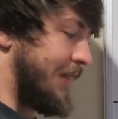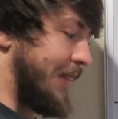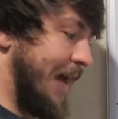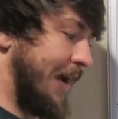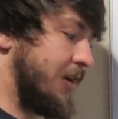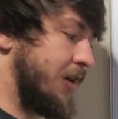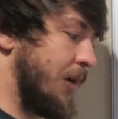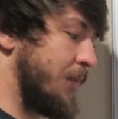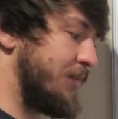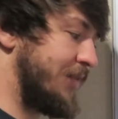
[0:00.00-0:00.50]

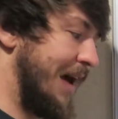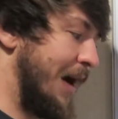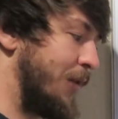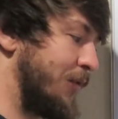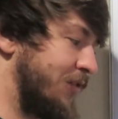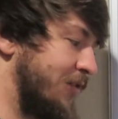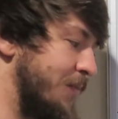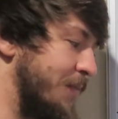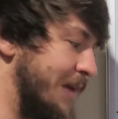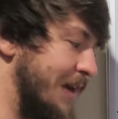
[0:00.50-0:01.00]
That comes
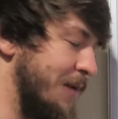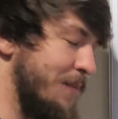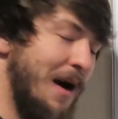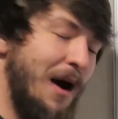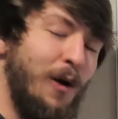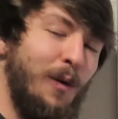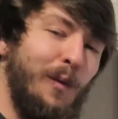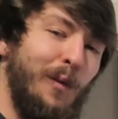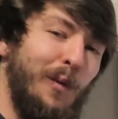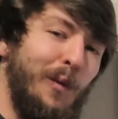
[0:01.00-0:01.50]
out to be
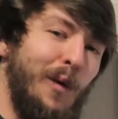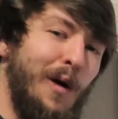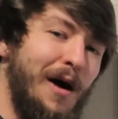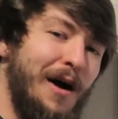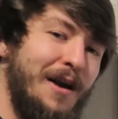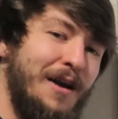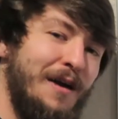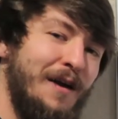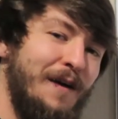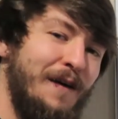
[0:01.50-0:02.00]
about
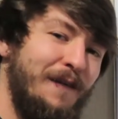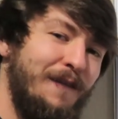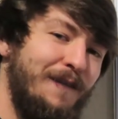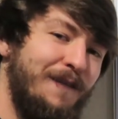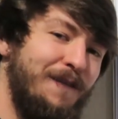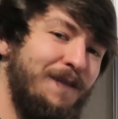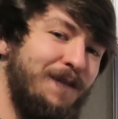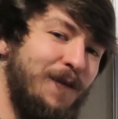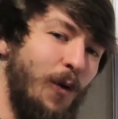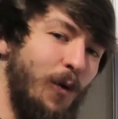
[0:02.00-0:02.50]
one
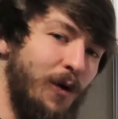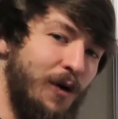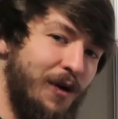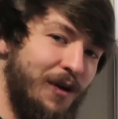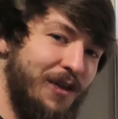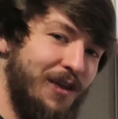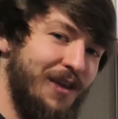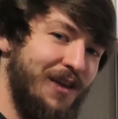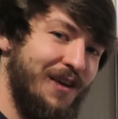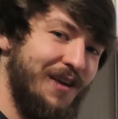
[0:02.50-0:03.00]

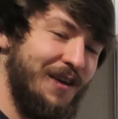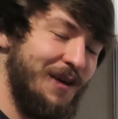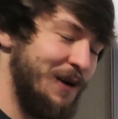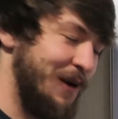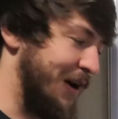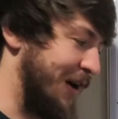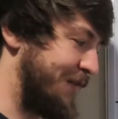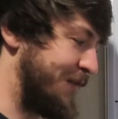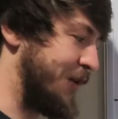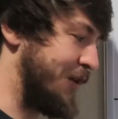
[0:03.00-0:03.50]
fourth
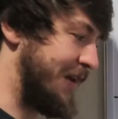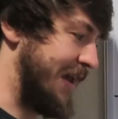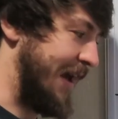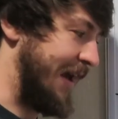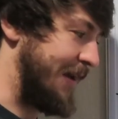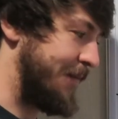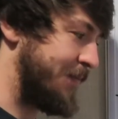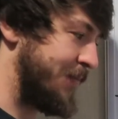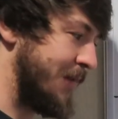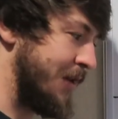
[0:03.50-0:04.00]
of your
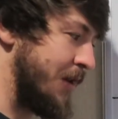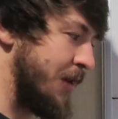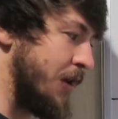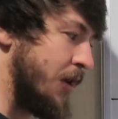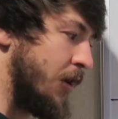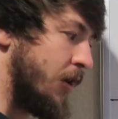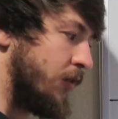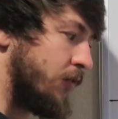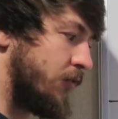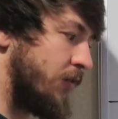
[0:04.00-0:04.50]
day.
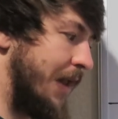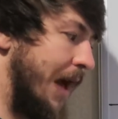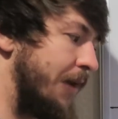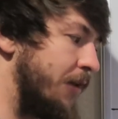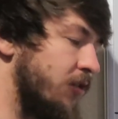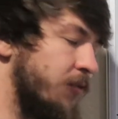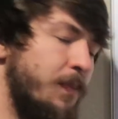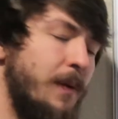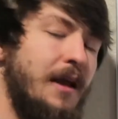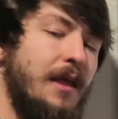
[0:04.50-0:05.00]
So now
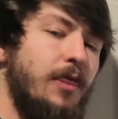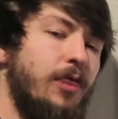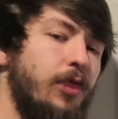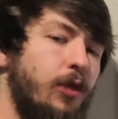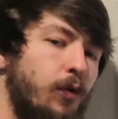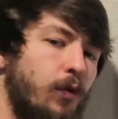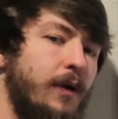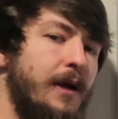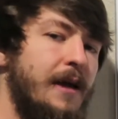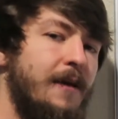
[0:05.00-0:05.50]
you're spending
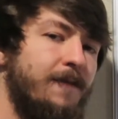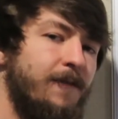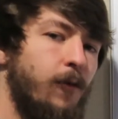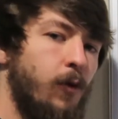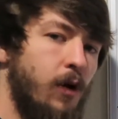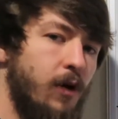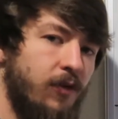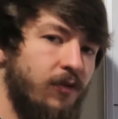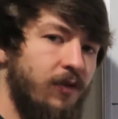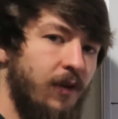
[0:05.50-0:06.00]
three
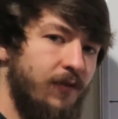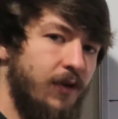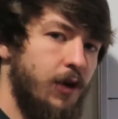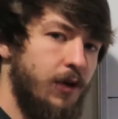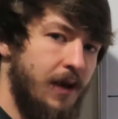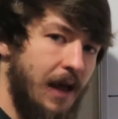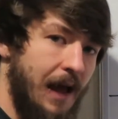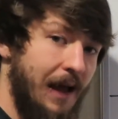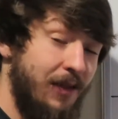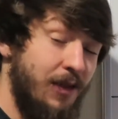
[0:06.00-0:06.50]
fourths of
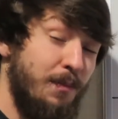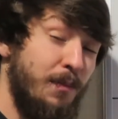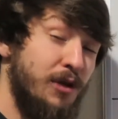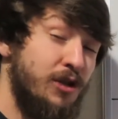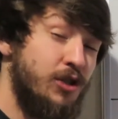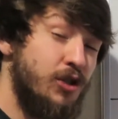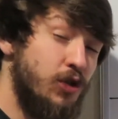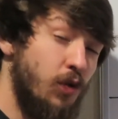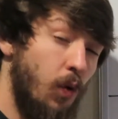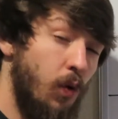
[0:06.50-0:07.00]
your day, the
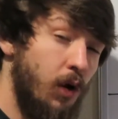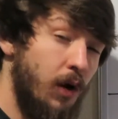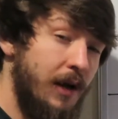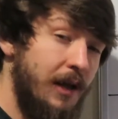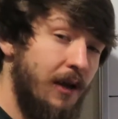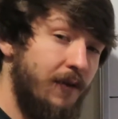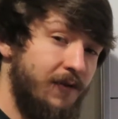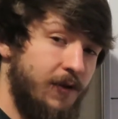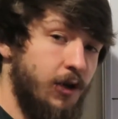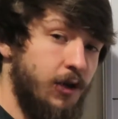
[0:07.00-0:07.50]

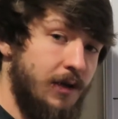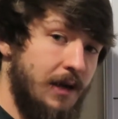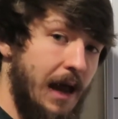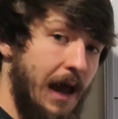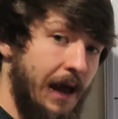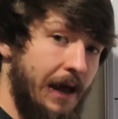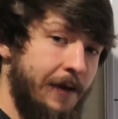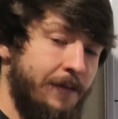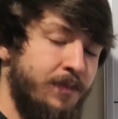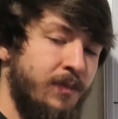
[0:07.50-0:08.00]
majority of your
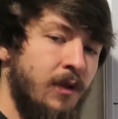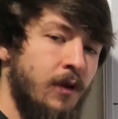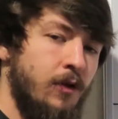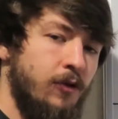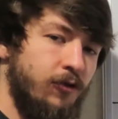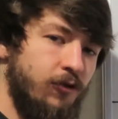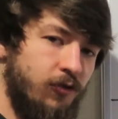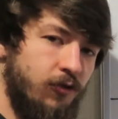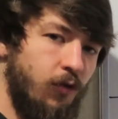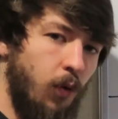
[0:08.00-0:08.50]
day,
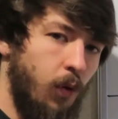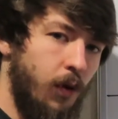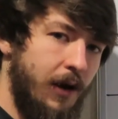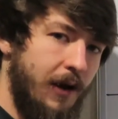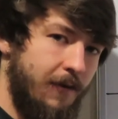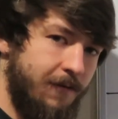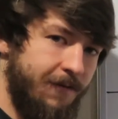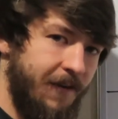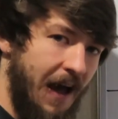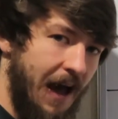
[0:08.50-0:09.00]

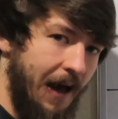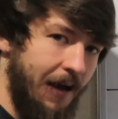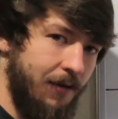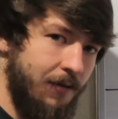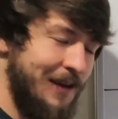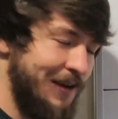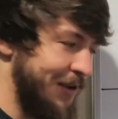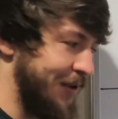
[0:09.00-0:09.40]
storing fat.